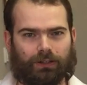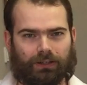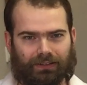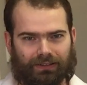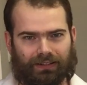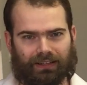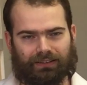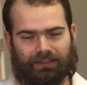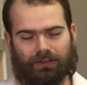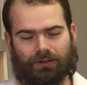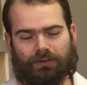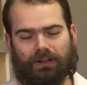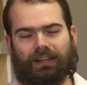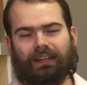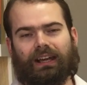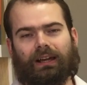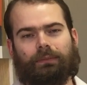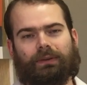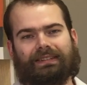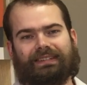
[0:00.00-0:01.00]
it that your
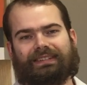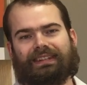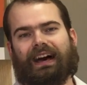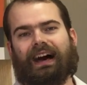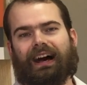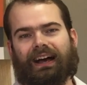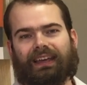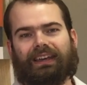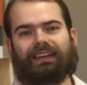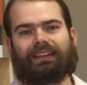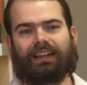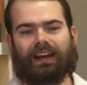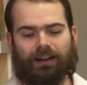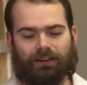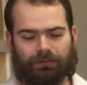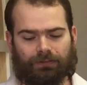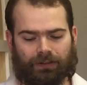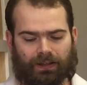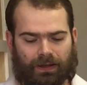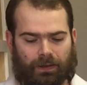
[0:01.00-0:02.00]
income is high
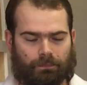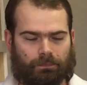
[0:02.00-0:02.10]
enough,